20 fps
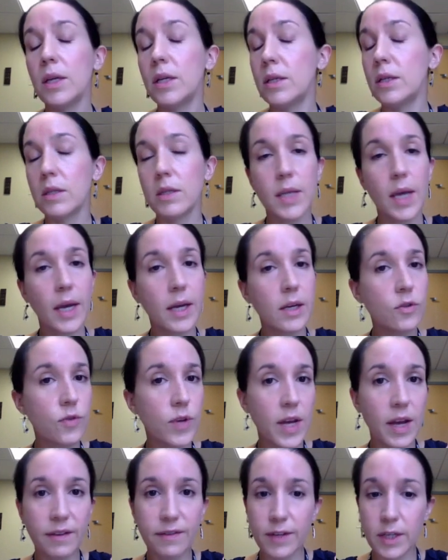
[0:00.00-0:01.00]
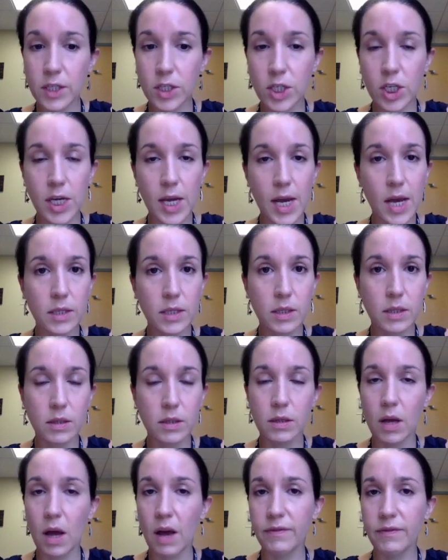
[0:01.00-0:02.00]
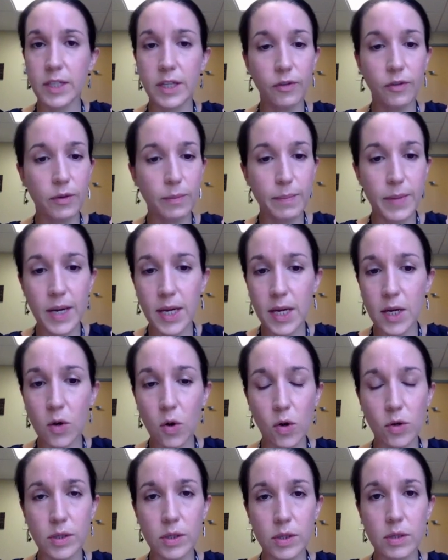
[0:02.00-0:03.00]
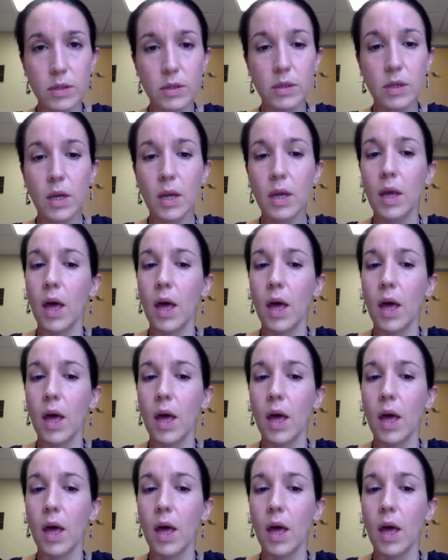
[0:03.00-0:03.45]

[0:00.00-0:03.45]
secondary FSGS, obviously from many causes,